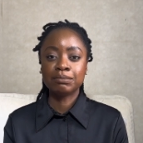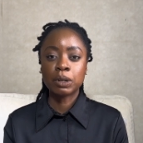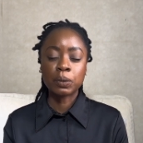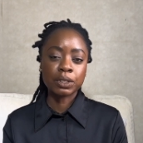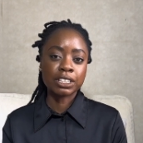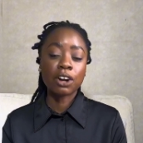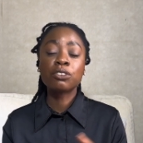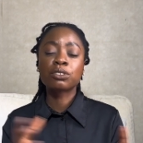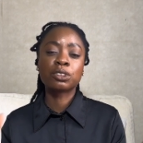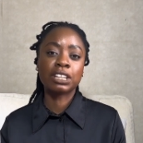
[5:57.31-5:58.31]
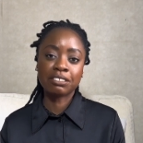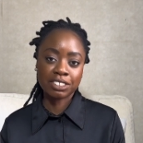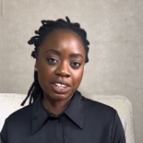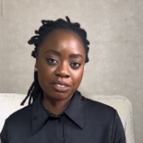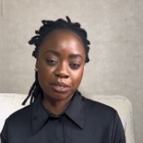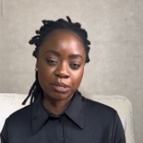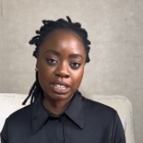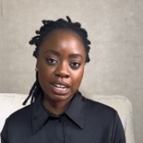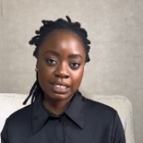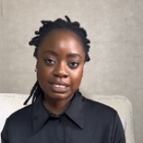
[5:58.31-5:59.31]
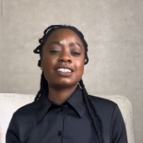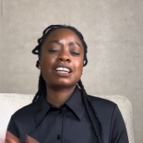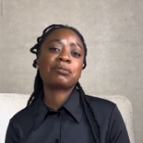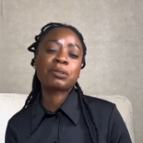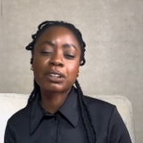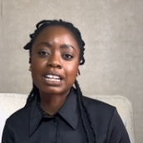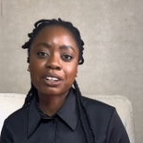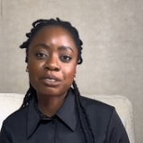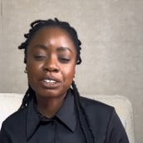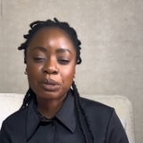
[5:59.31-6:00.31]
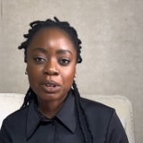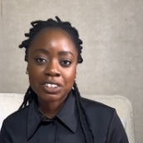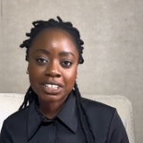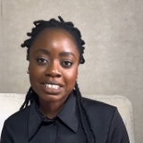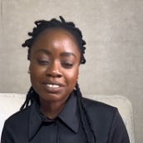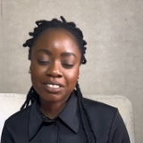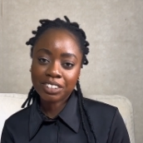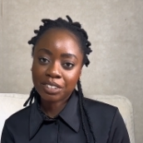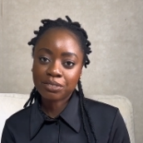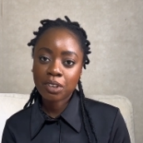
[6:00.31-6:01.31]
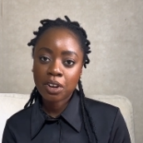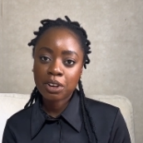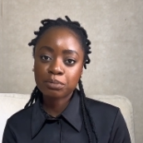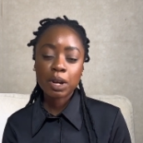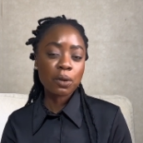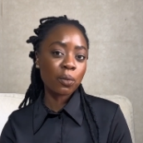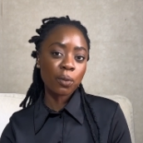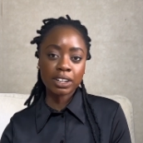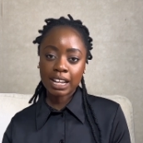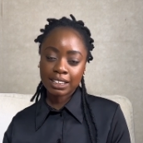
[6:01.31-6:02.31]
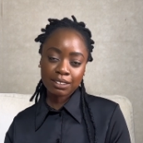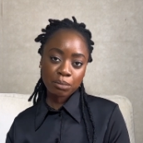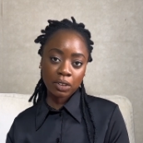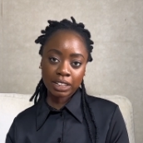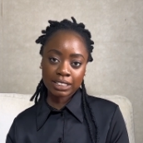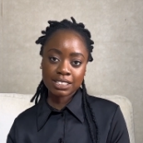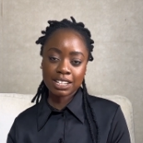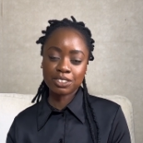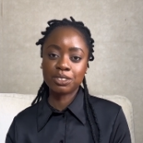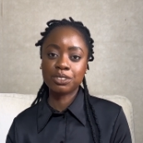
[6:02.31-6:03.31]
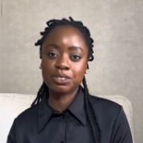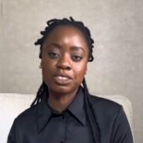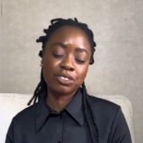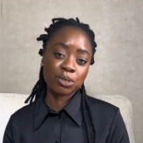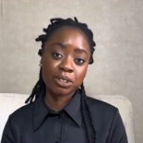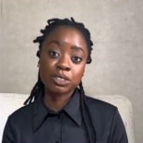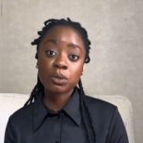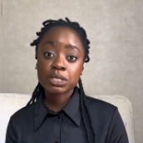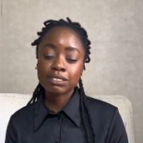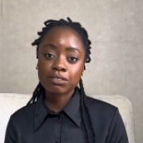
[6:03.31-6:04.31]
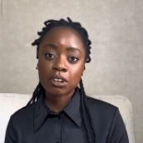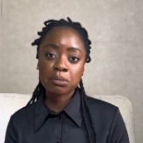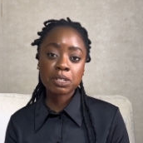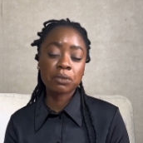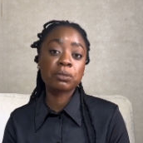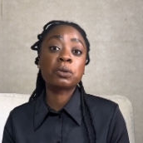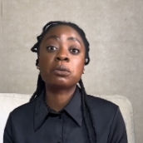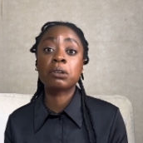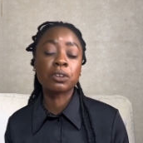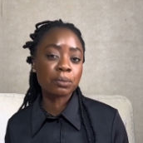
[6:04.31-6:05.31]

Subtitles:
would overall love to hear from you guys. Tell me what country you're watching this video from, what other products that you enjoy sourcing from. Tell me more about your